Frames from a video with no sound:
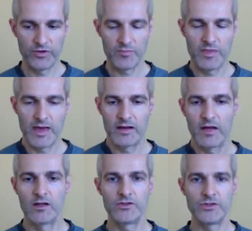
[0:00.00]
that
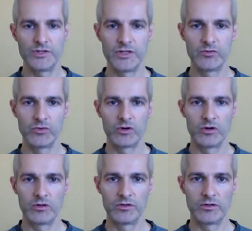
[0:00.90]
unseen
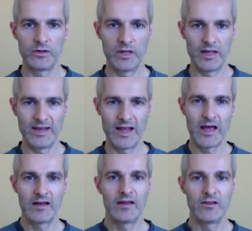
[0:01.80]
world and
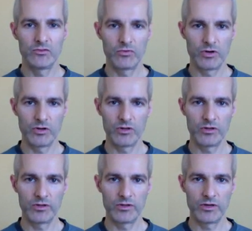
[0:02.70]
not in the
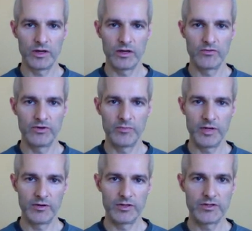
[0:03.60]
world of
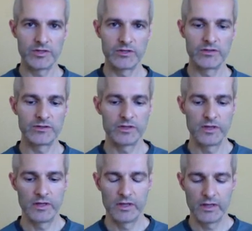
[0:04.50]
appearances,
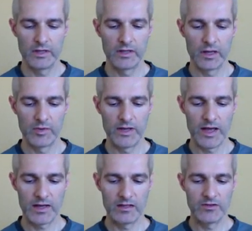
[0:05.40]

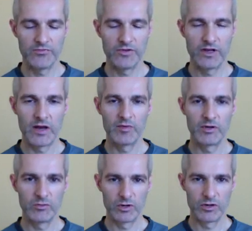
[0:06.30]
not in the phenomenal
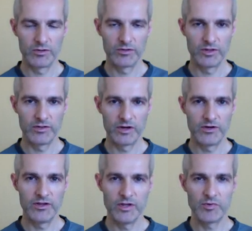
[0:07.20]
world, that there are
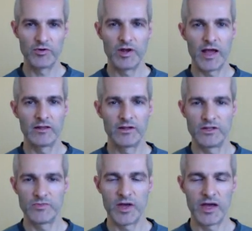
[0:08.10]
deeper
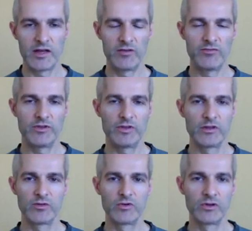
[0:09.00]
realities behind everything
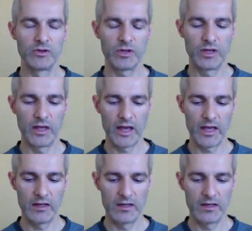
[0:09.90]
that we're looking at.